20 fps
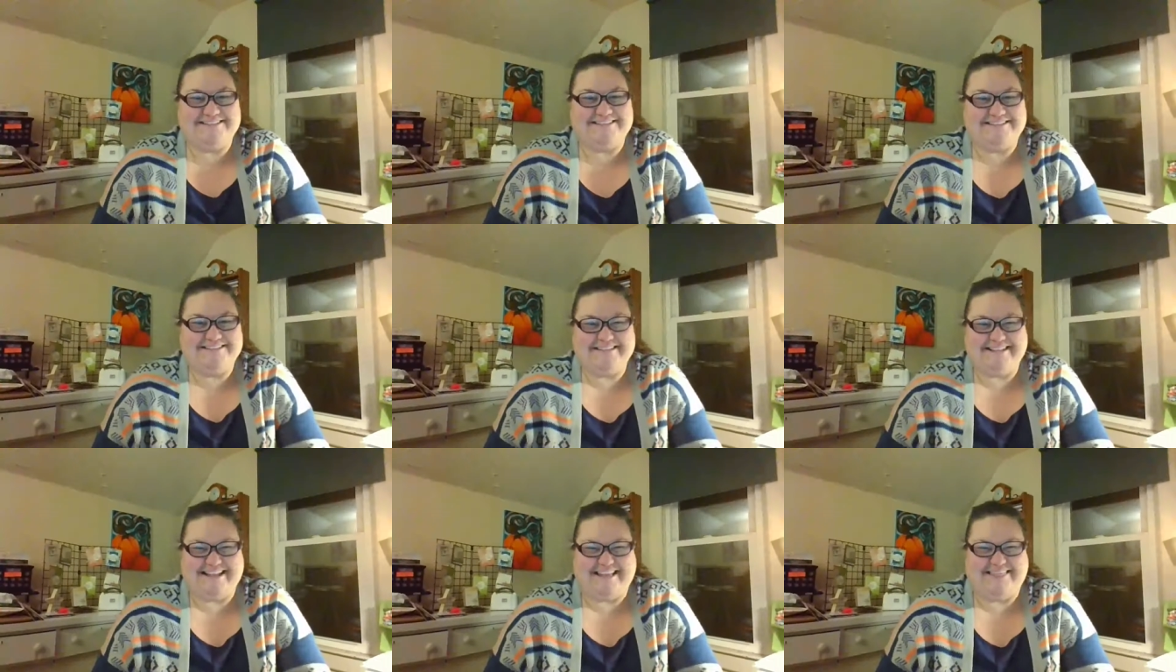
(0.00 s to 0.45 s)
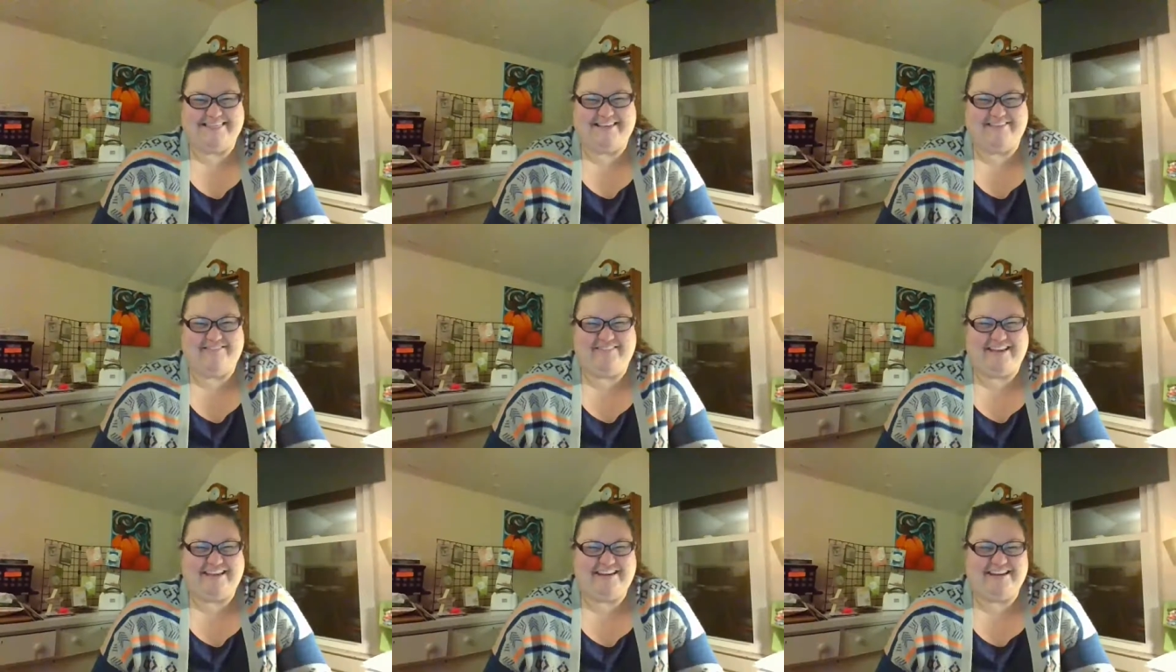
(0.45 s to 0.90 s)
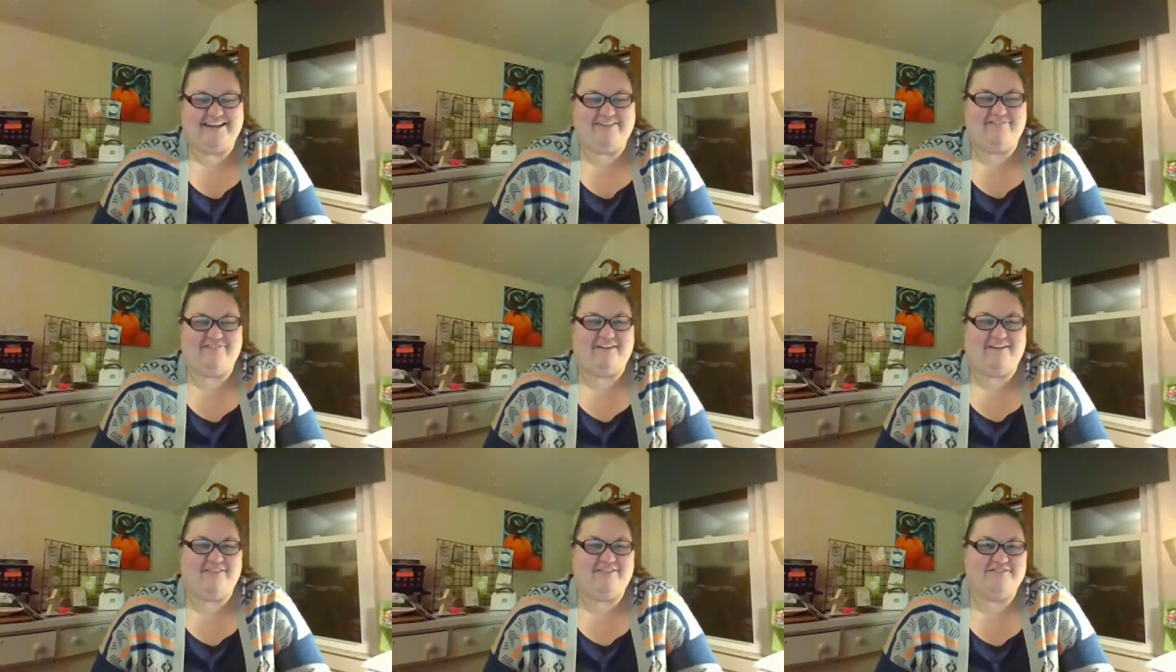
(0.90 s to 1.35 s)
I love that
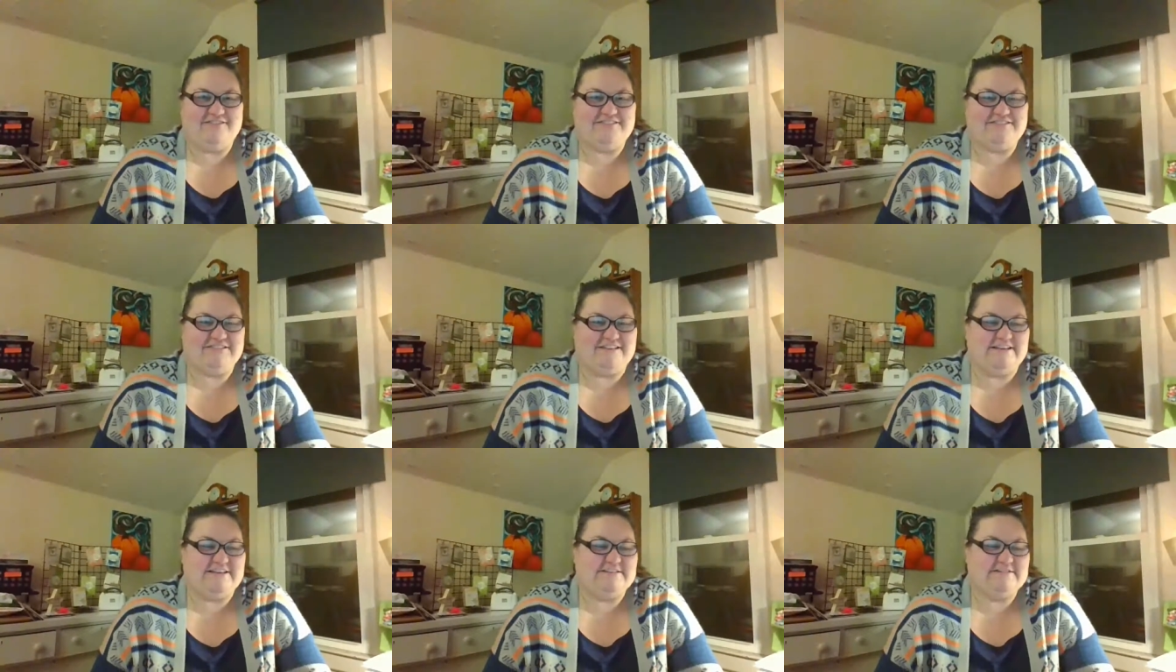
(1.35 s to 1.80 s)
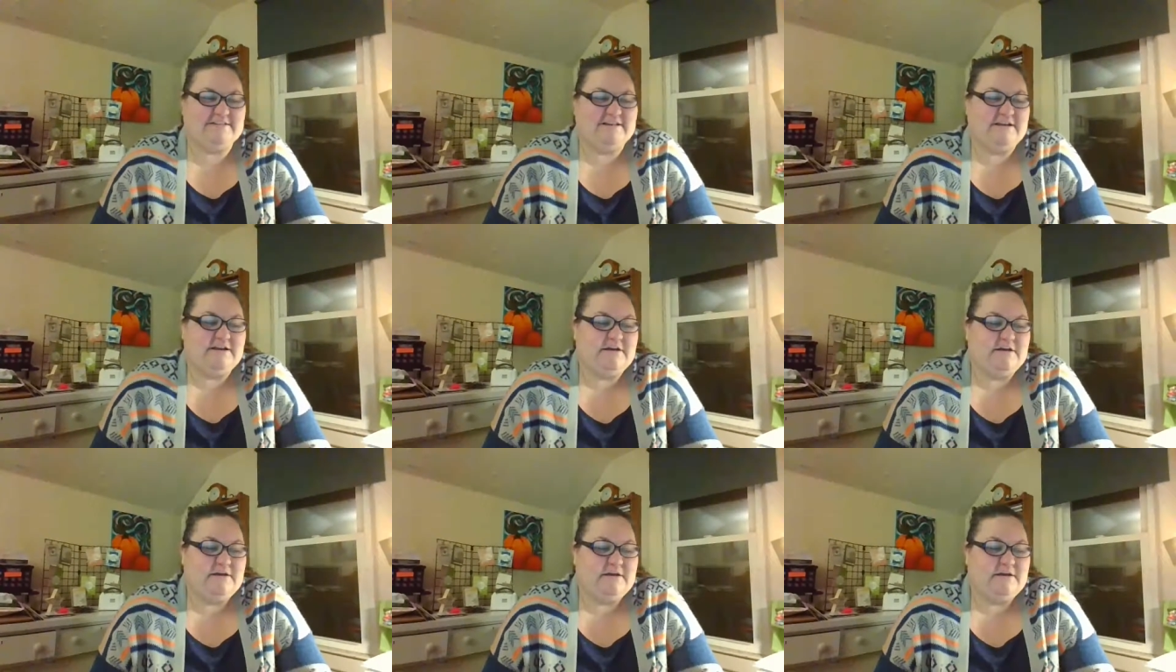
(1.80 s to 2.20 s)
name, all those C's.